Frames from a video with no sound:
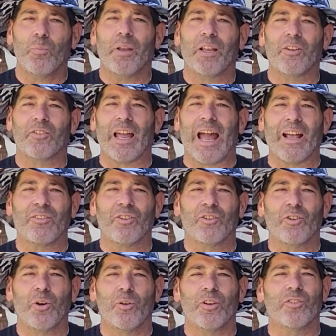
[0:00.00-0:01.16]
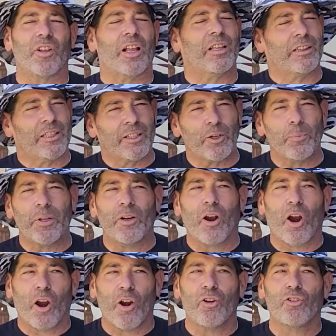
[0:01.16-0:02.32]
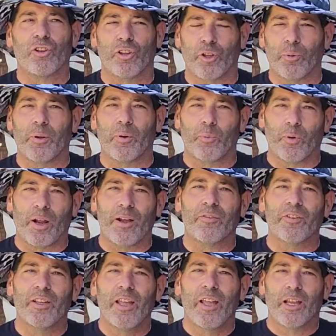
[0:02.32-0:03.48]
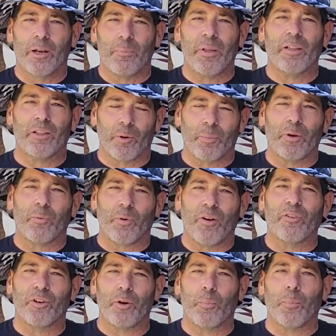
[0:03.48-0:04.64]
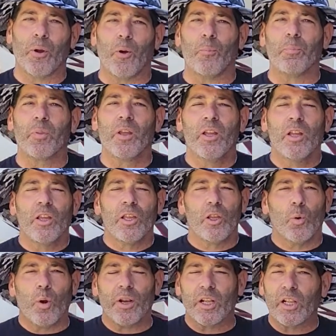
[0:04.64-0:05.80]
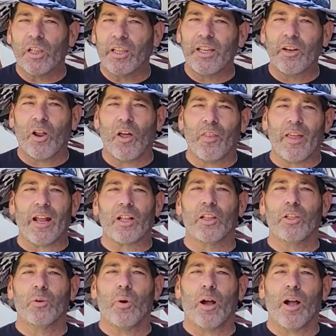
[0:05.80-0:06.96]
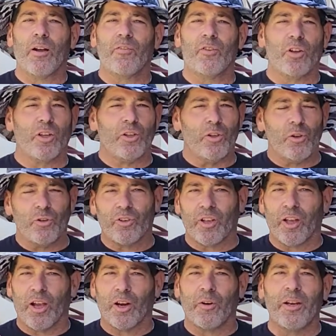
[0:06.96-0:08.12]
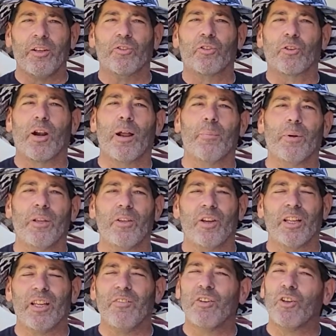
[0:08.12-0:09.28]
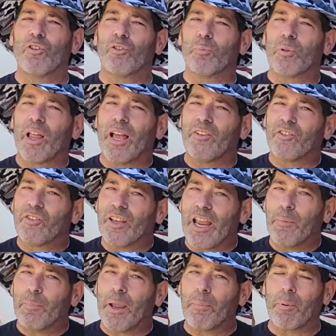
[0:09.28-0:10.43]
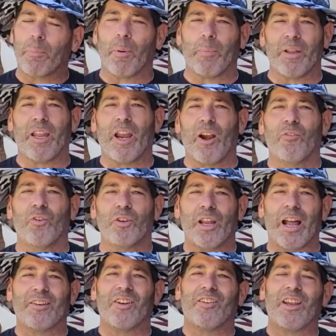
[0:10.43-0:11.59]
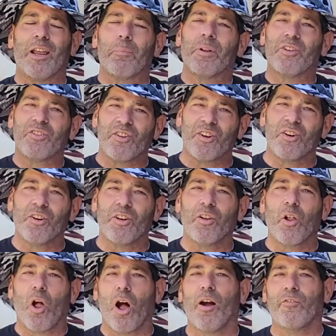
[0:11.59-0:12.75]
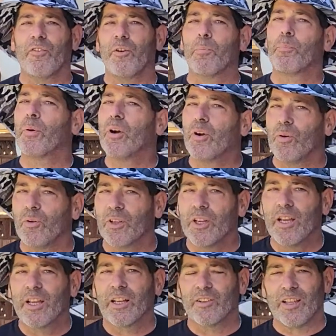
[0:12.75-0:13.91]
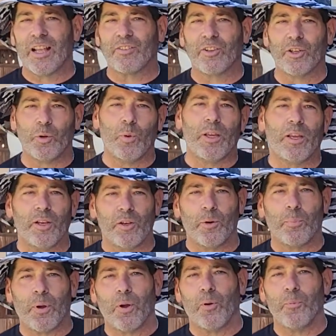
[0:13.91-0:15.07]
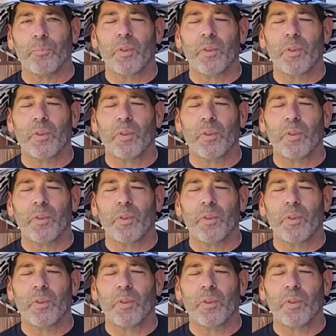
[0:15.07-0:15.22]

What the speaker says: because acetone is a little bit harsh, a little bit rough, going to be a little bit rough on your boat. You want to clean all that glue off. You can use a green scrubby. You can even use some light sandpaper, but be careful not to take material off your boat because that's going to weaken your boat.